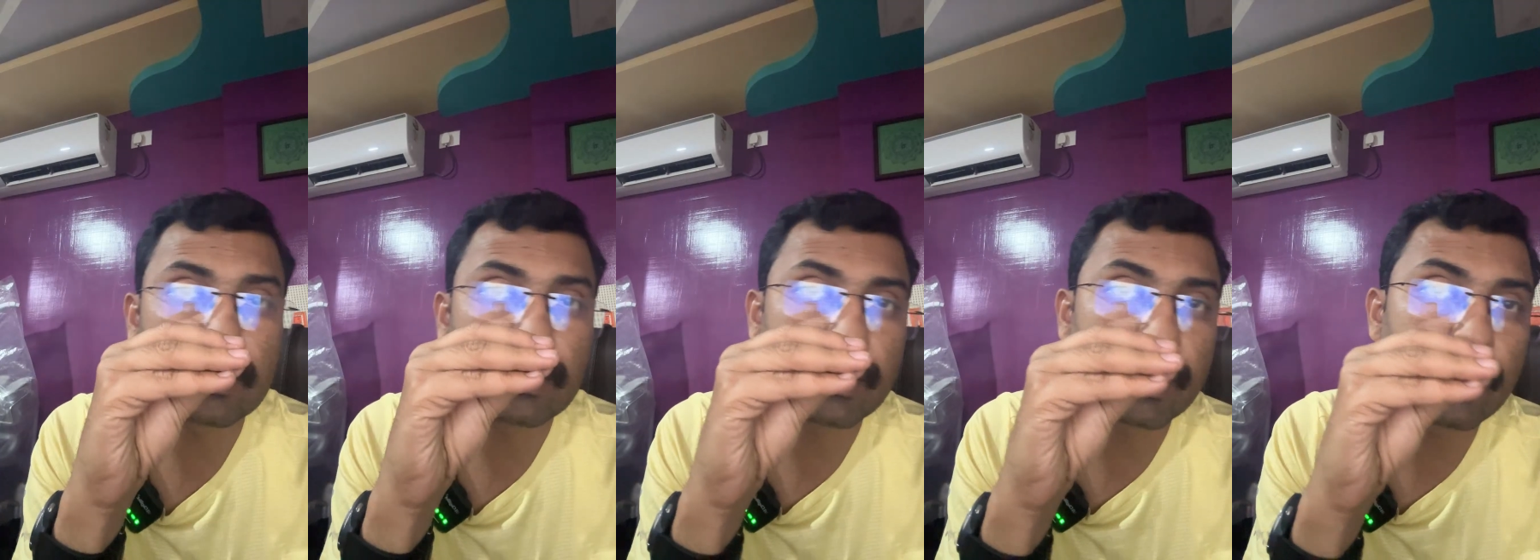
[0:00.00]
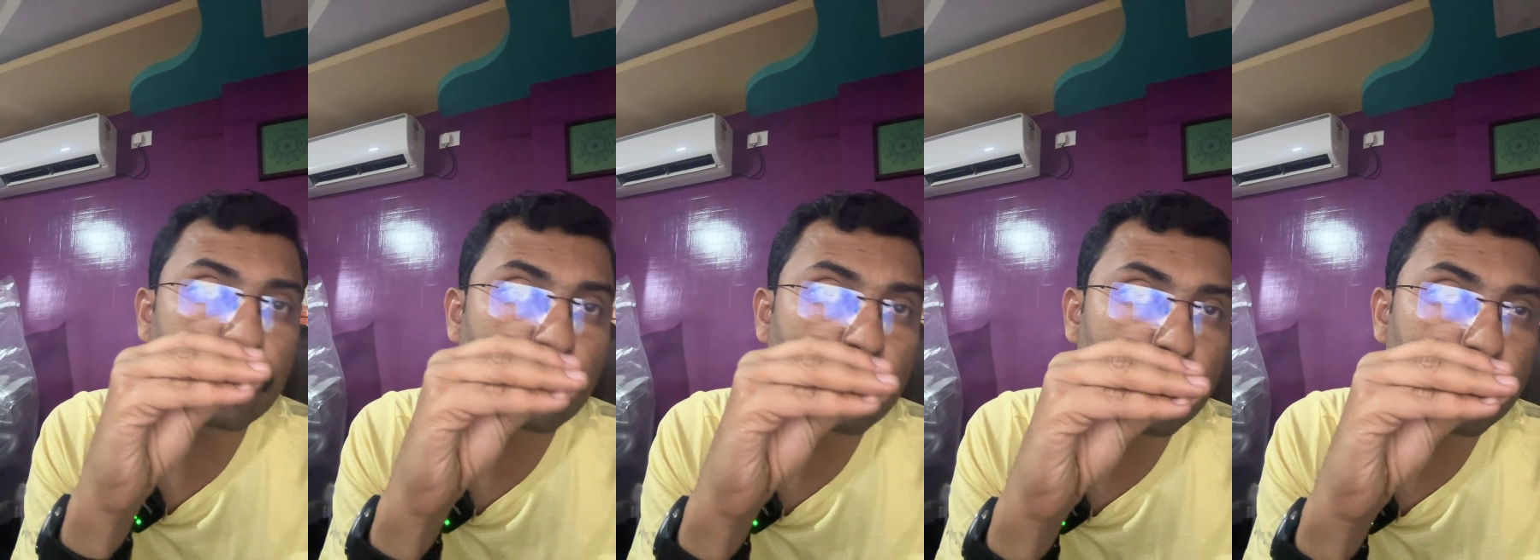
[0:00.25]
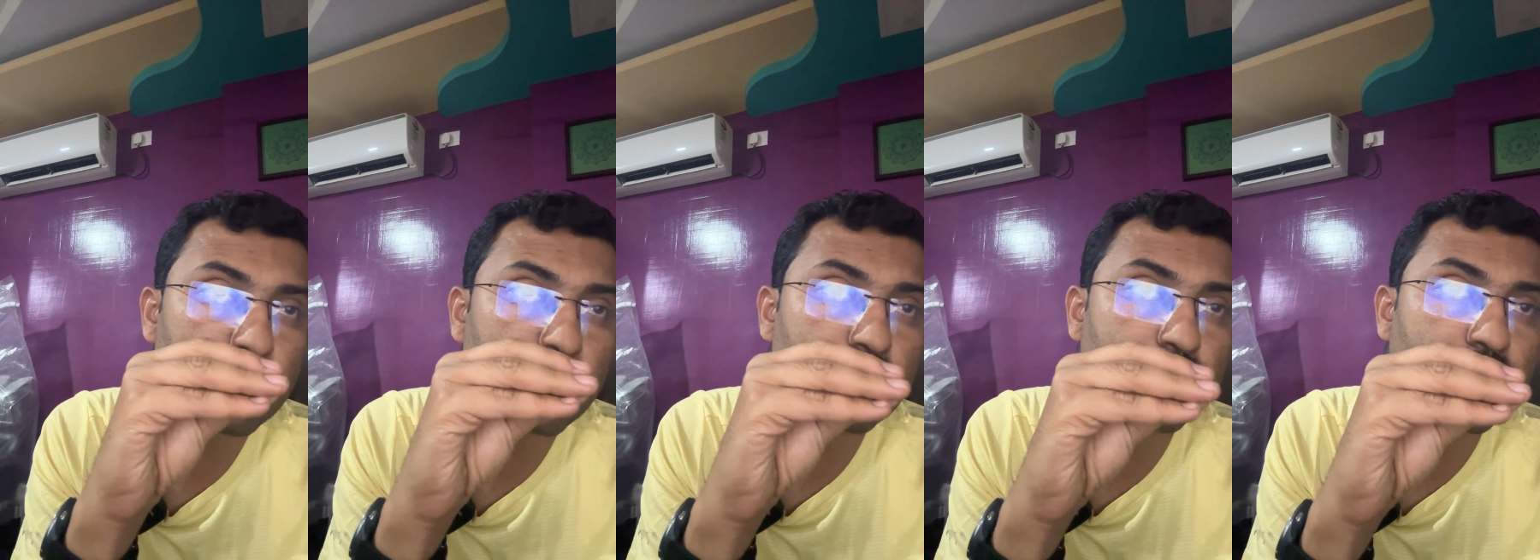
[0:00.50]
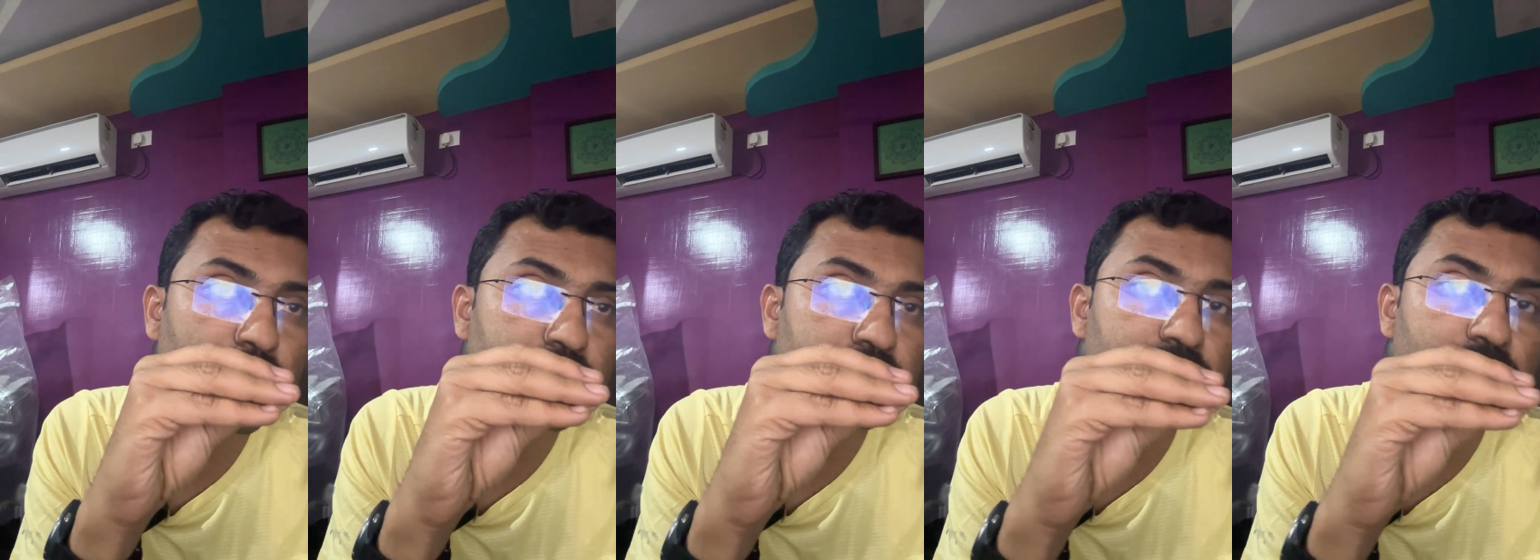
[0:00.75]
think of
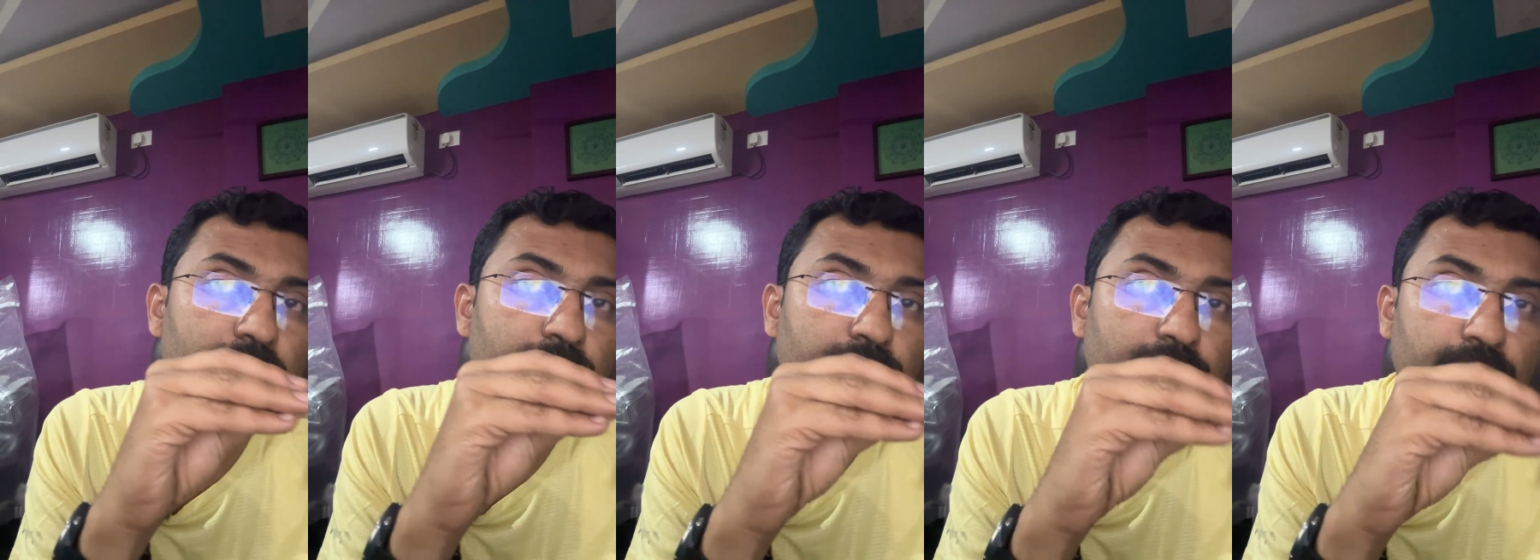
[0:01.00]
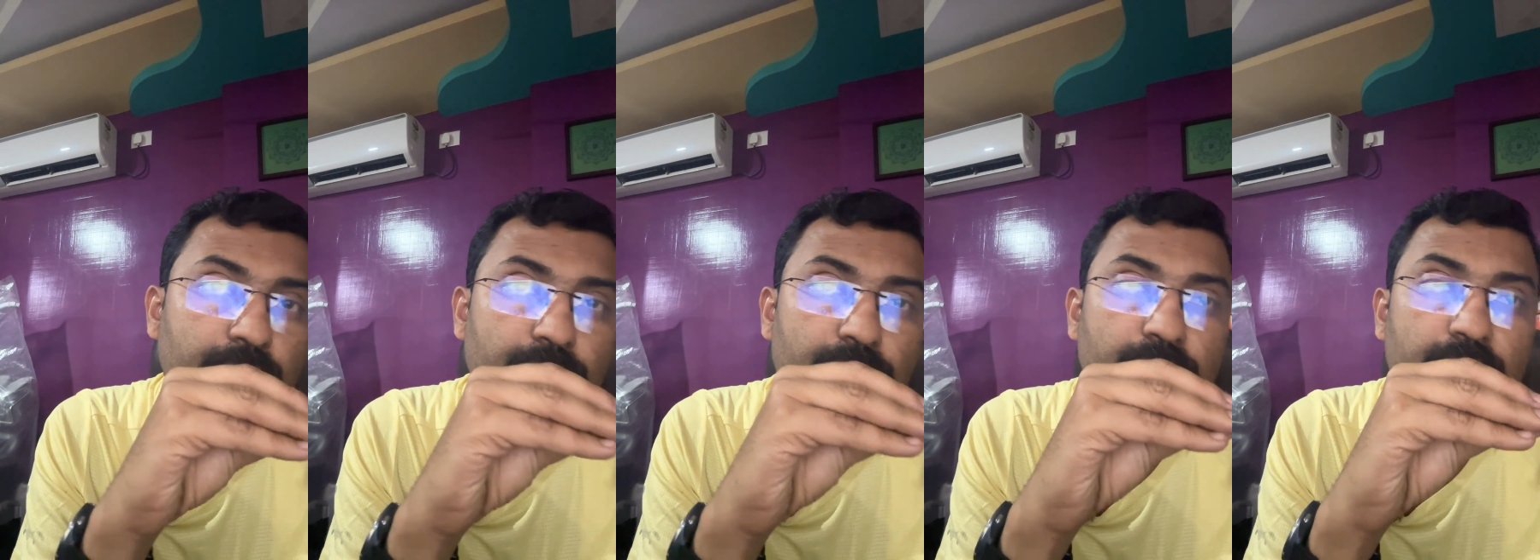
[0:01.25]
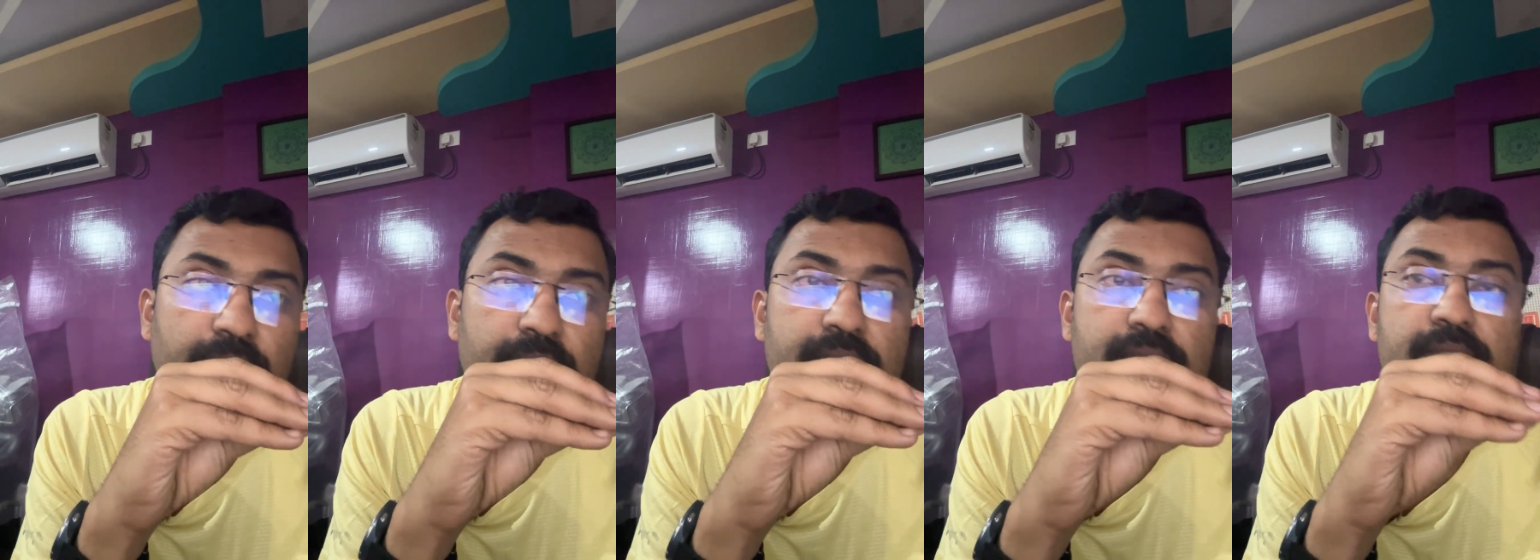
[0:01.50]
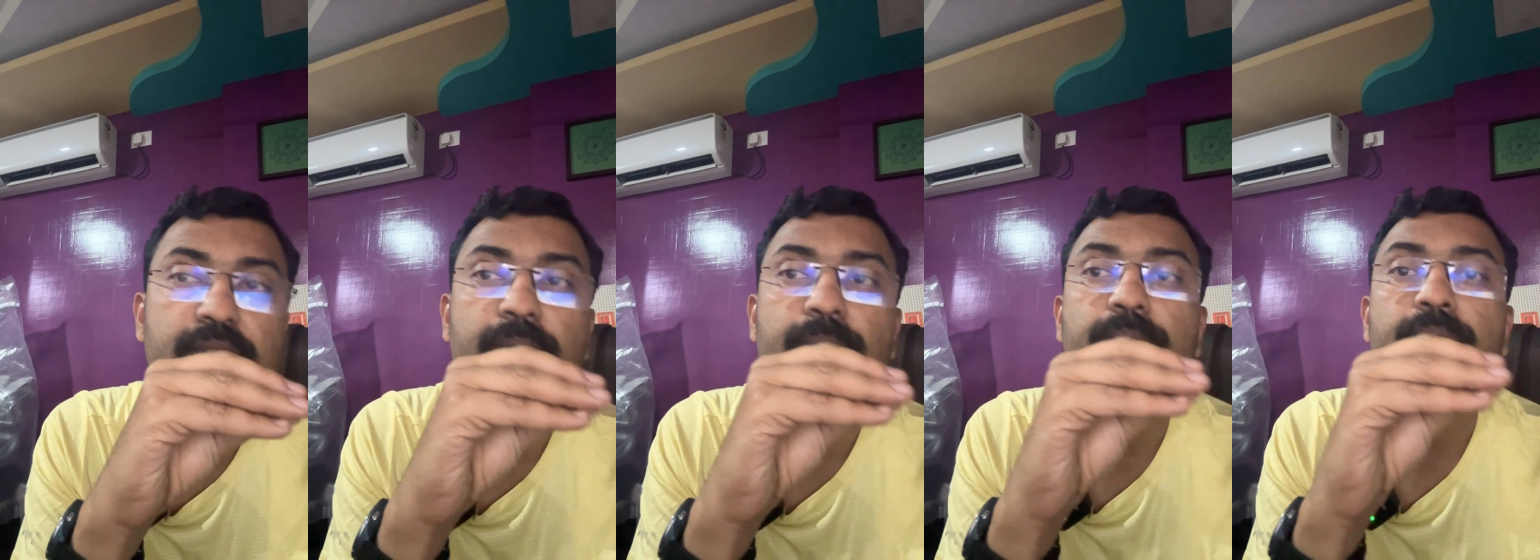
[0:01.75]
hyparsal,
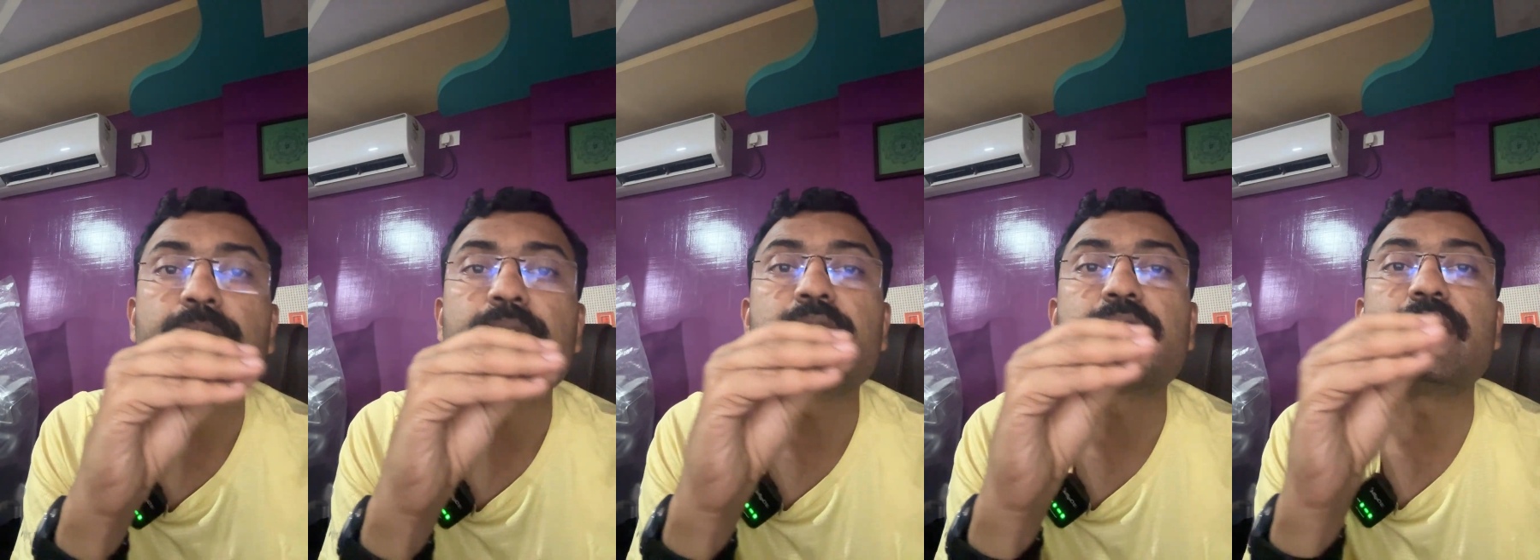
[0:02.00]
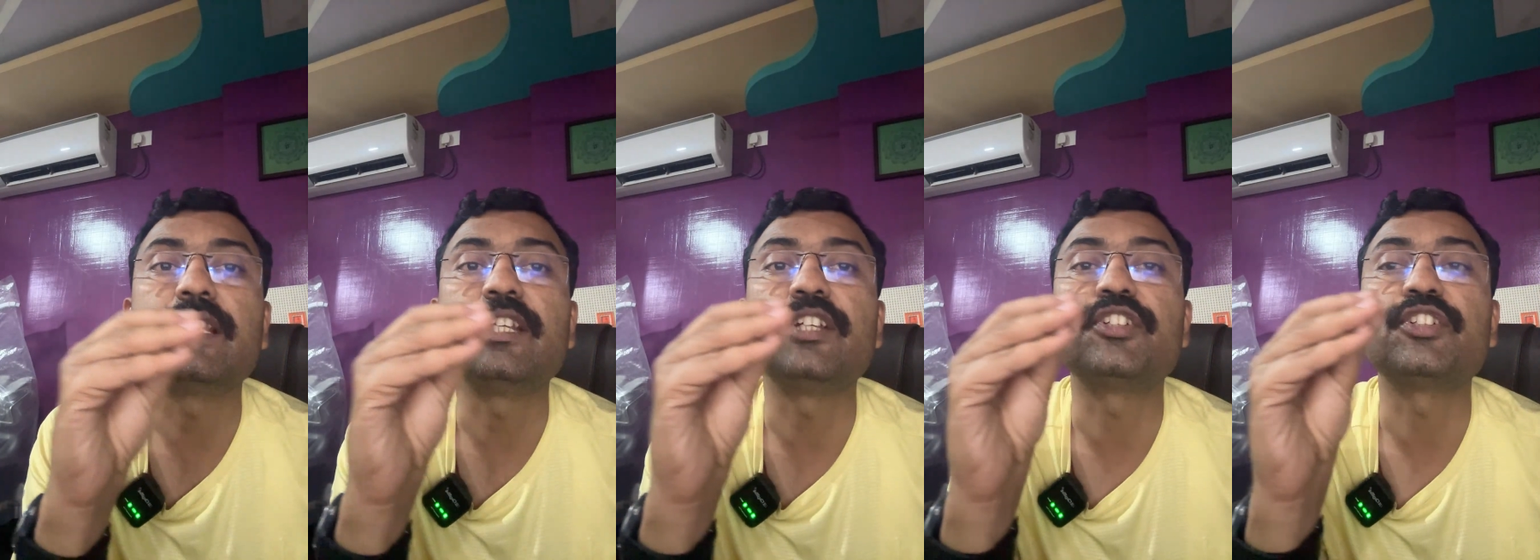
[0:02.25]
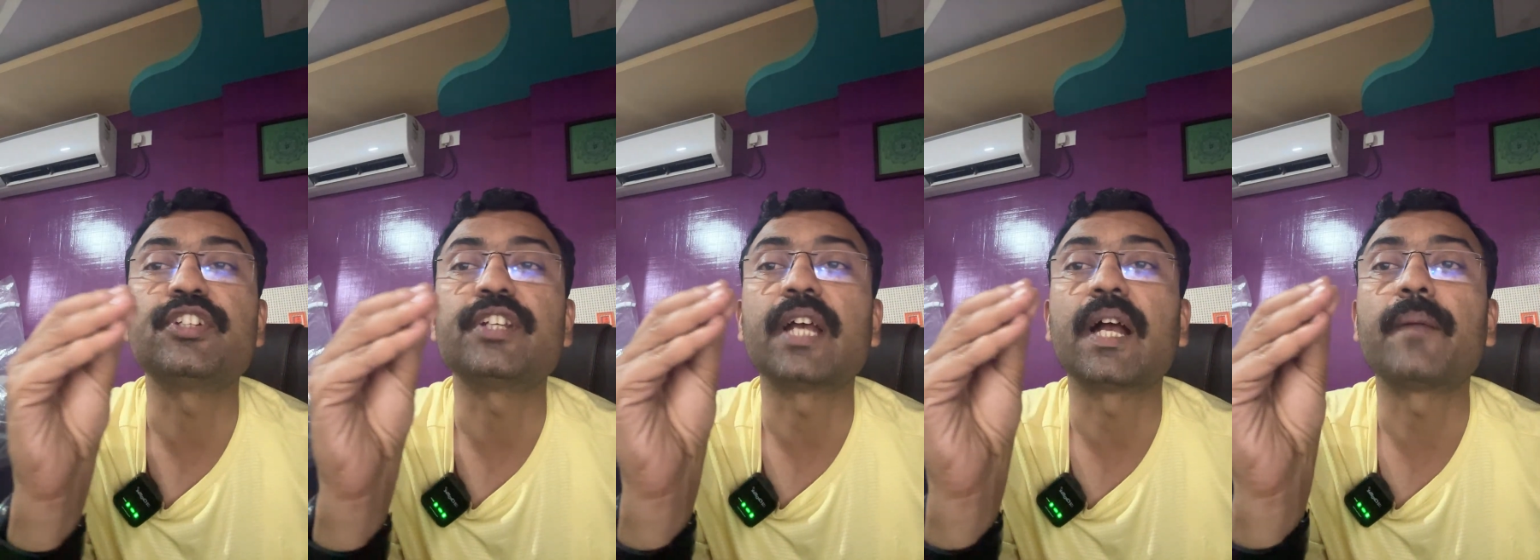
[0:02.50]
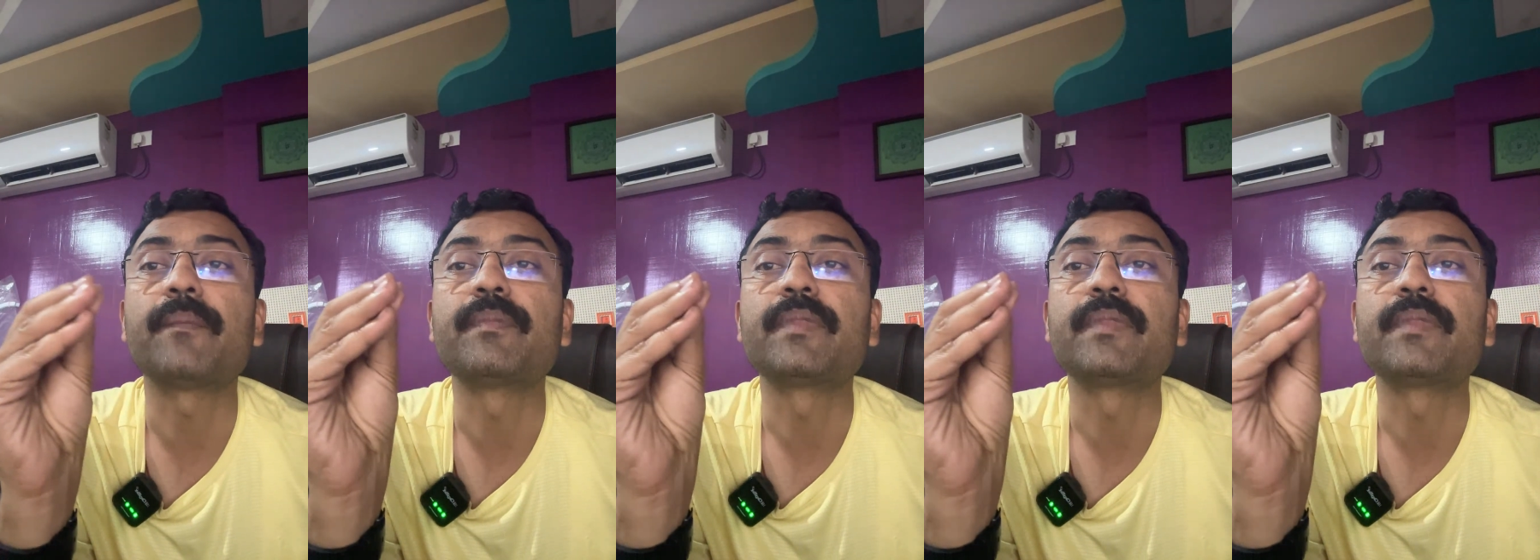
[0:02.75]
mercurius, silicea.